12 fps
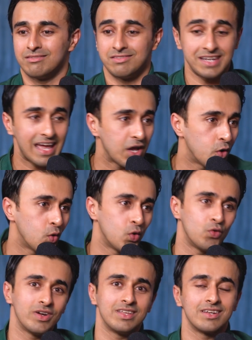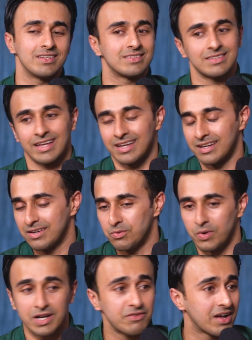Jai Ho, whether it's like
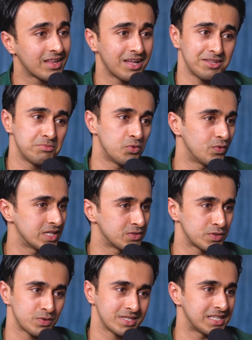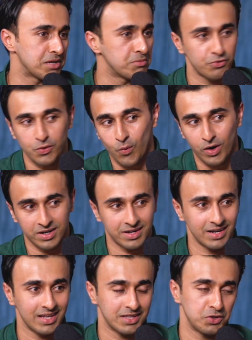whatever other movies which was there before
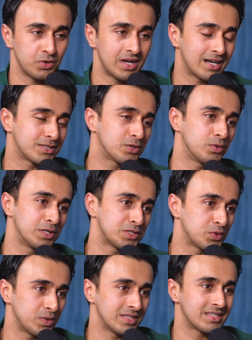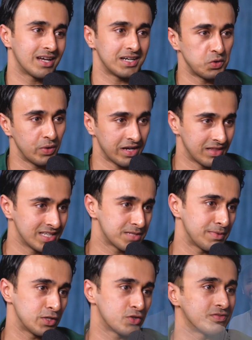Wanted, and you know, Dad slowly started going in the space